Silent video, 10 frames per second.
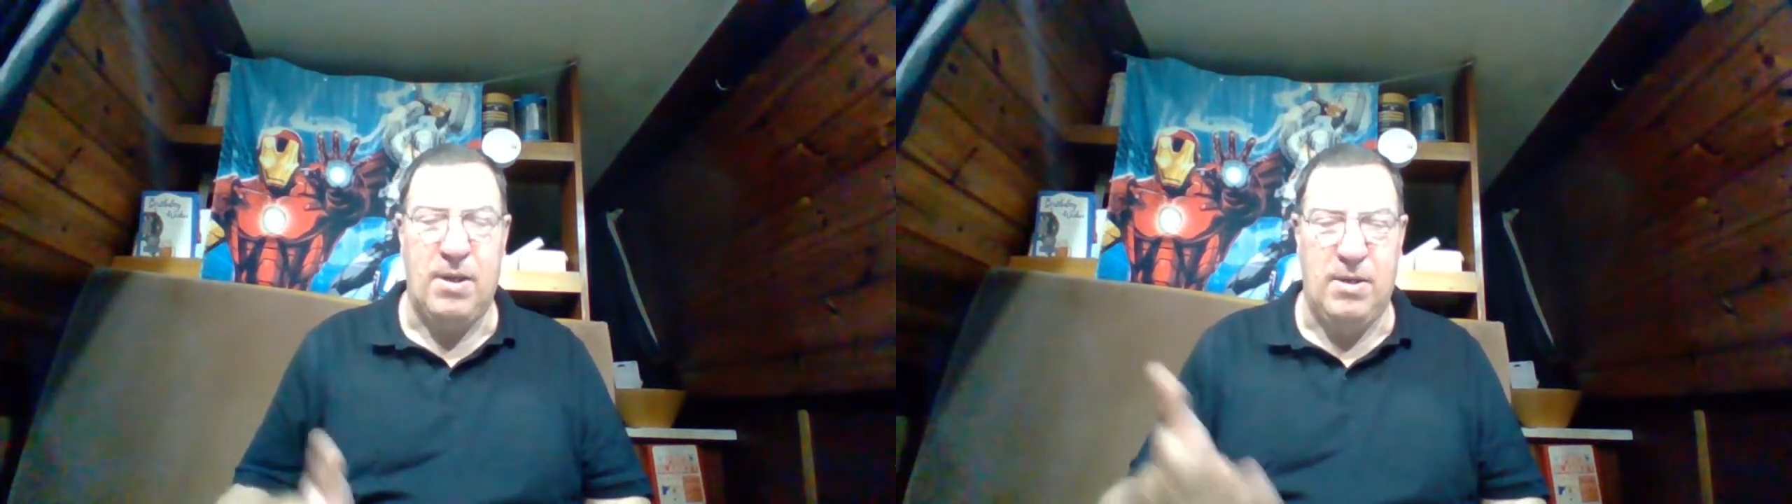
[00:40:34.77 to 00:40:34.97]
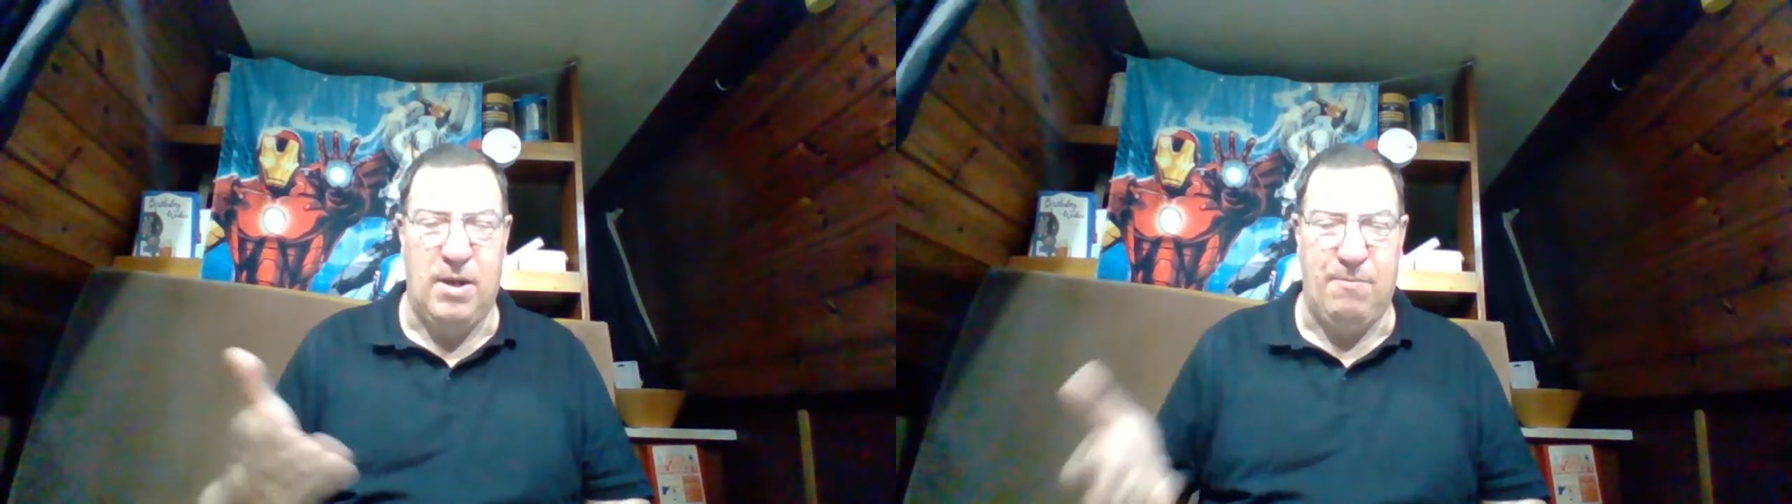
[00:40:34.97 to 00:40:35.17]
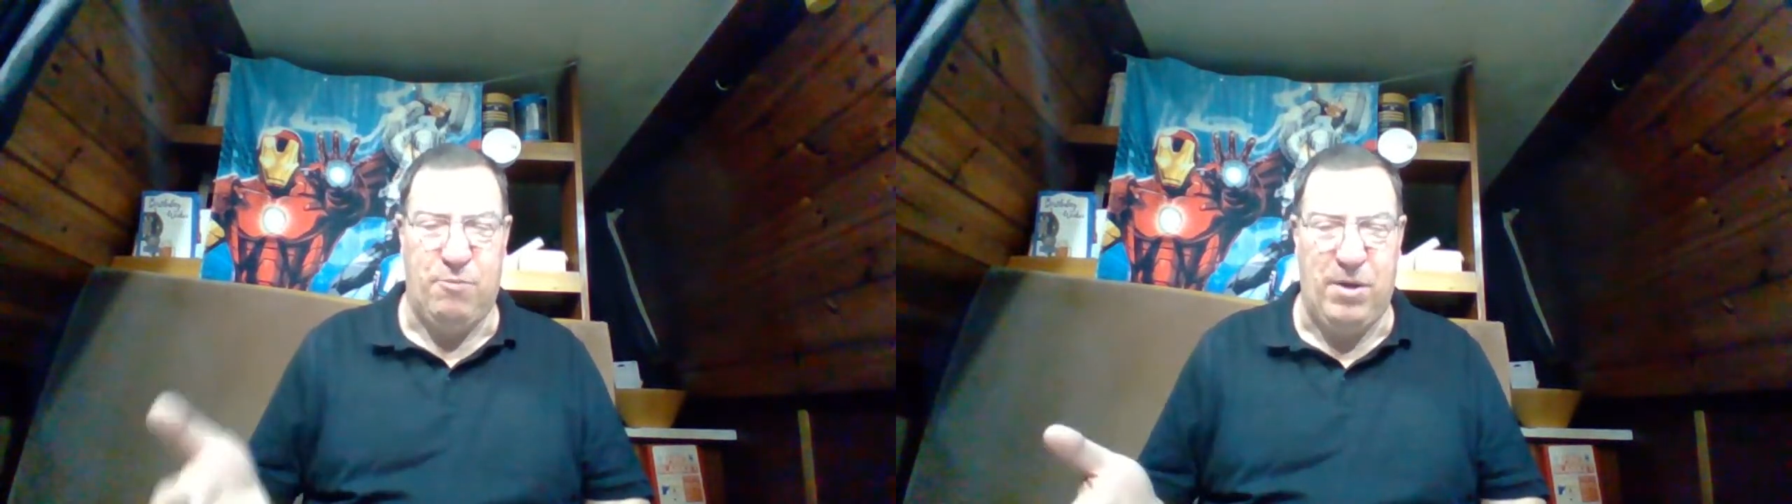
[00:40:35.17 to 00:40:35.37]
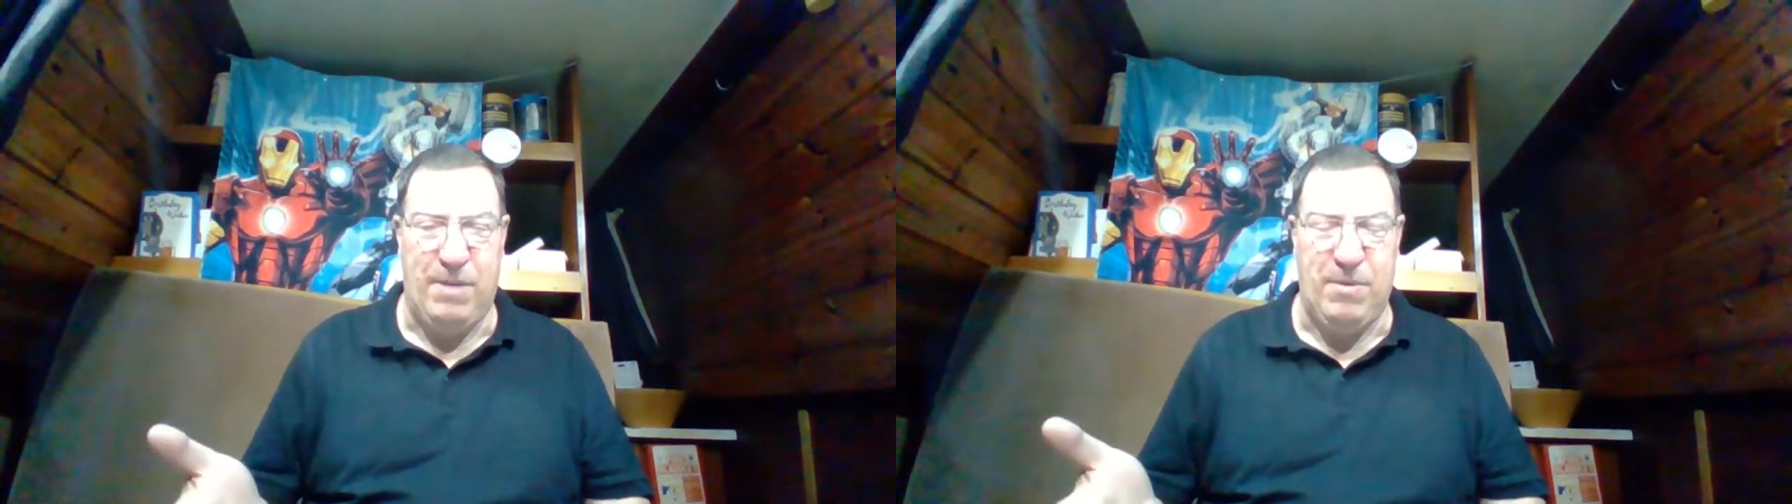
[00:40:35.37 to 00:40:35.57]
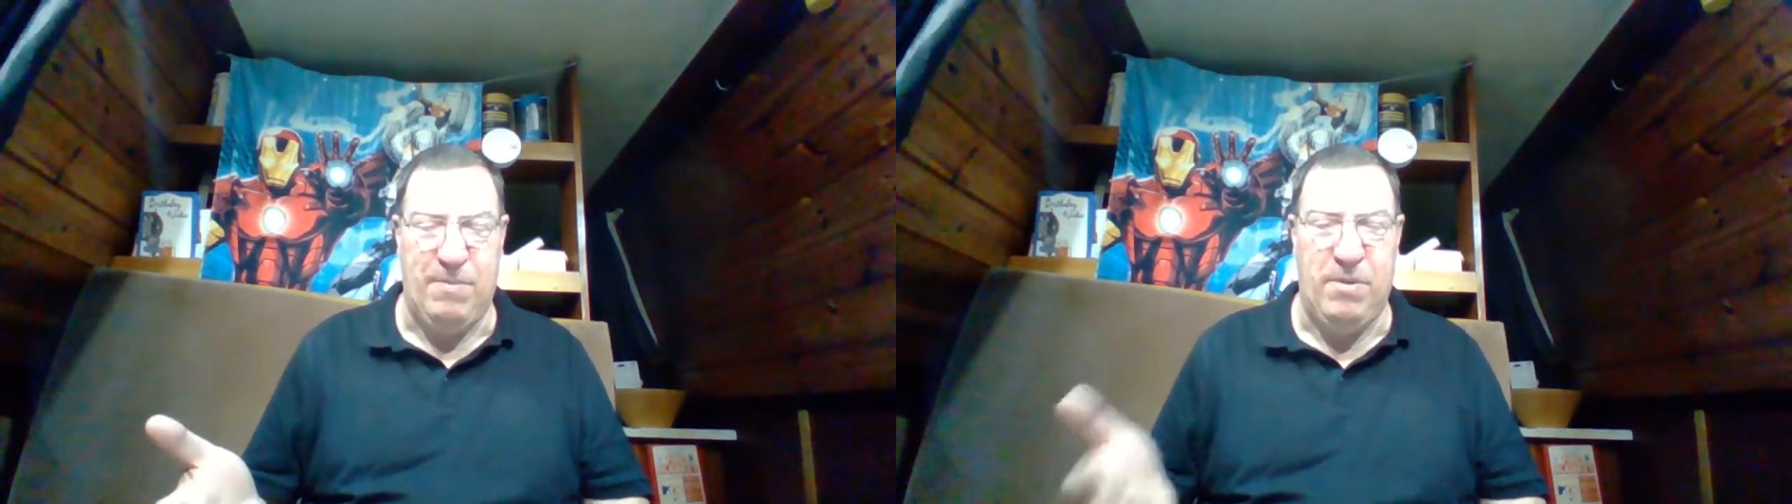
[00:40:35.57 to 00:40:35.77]
like
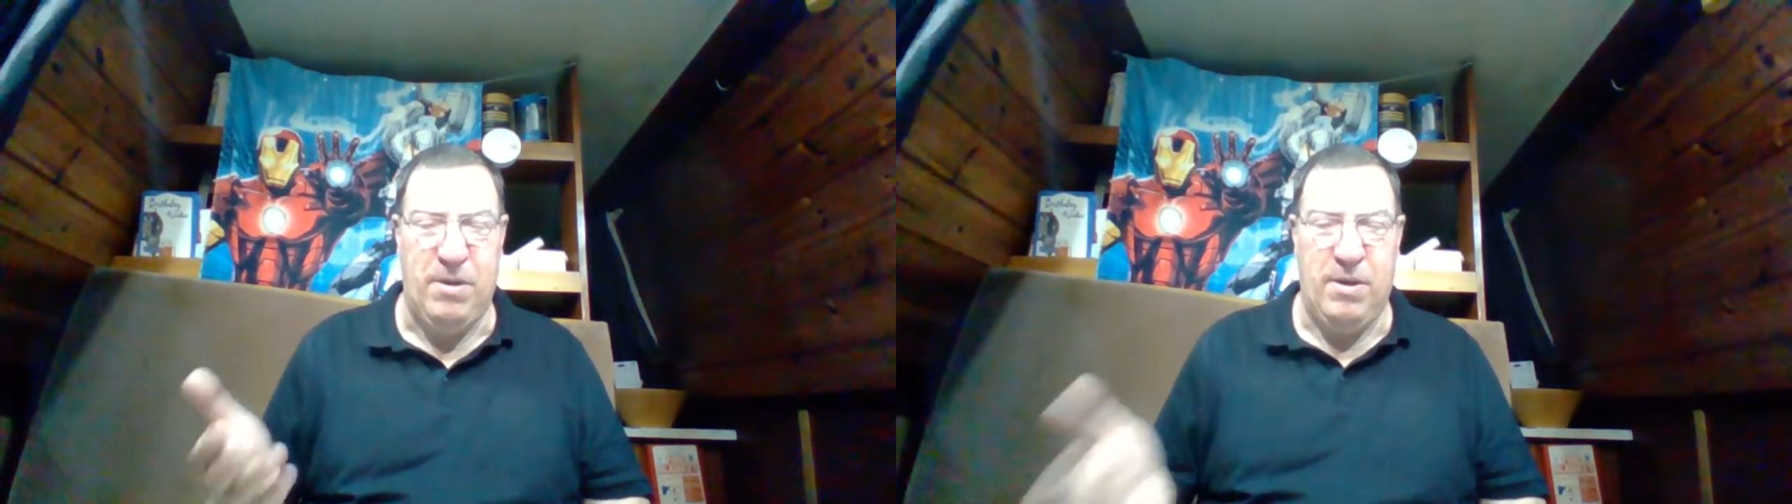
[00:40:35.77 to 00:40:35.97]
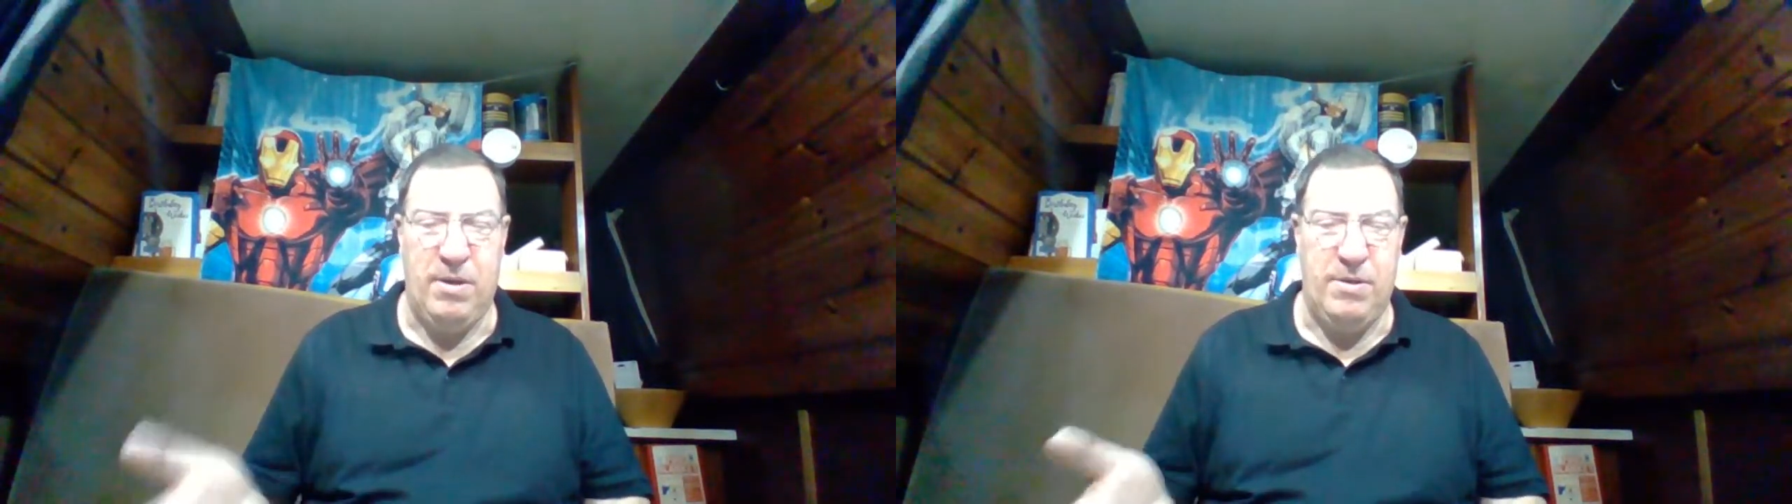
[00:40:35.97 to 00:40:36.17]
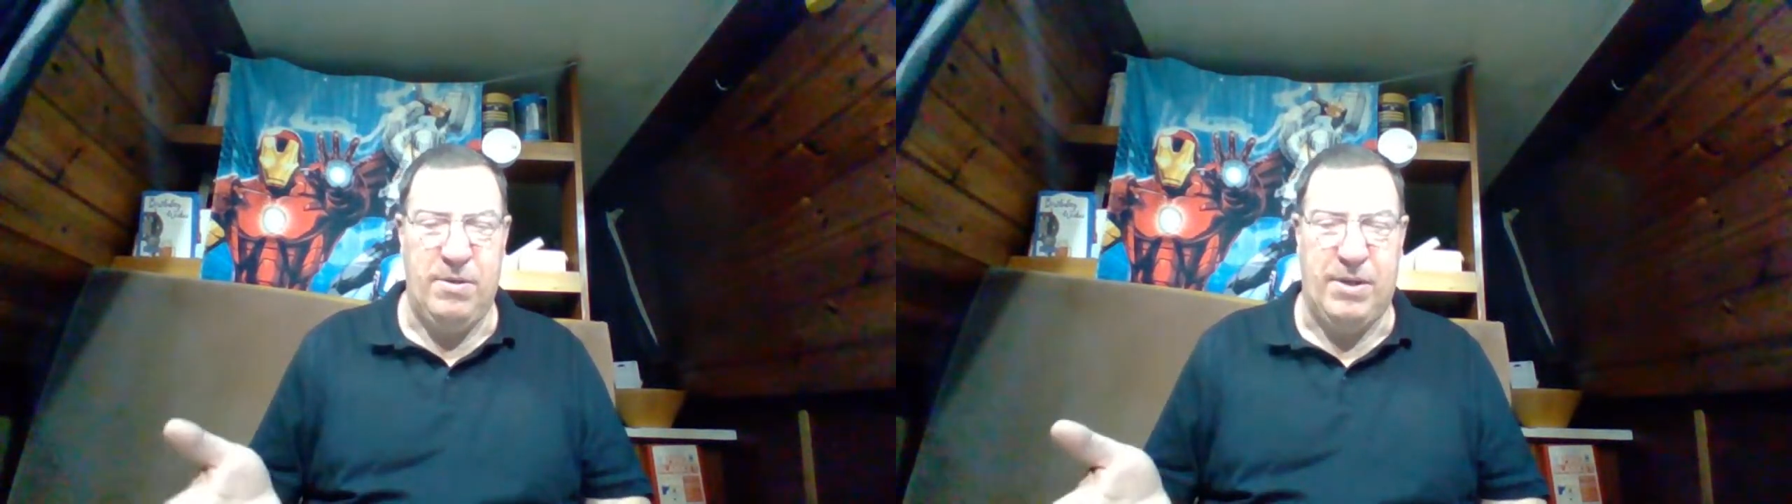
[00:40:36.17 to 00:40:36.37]
premium, you